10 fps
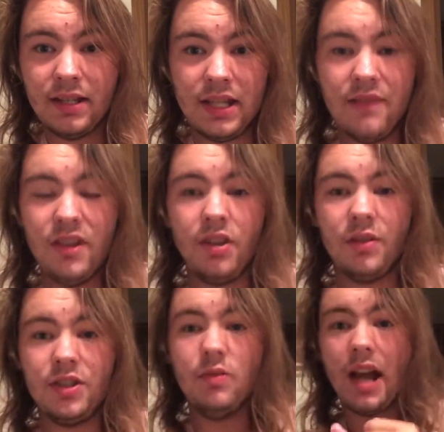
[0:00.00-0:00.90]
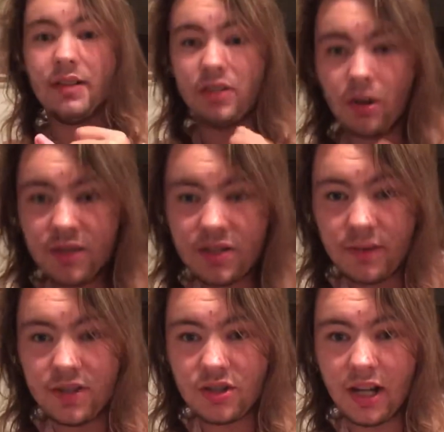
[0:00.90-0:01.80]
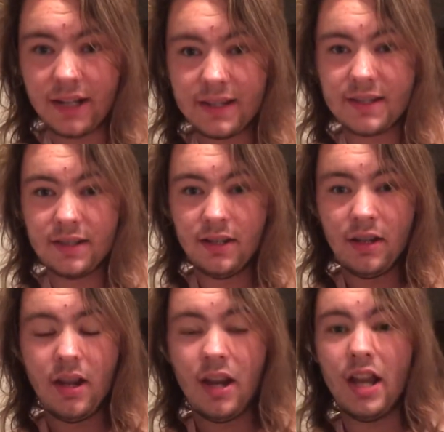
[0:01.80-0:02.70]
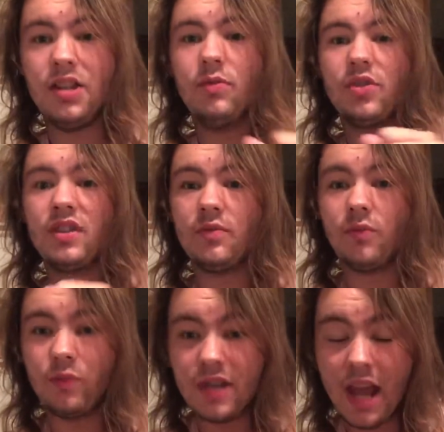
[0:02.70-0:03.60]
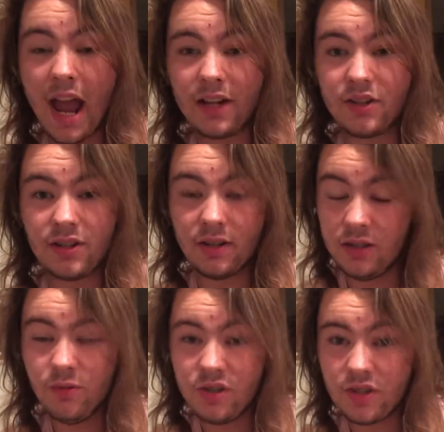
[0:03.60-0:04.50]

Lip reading: even though you had no screenshots, and you were just reacting, you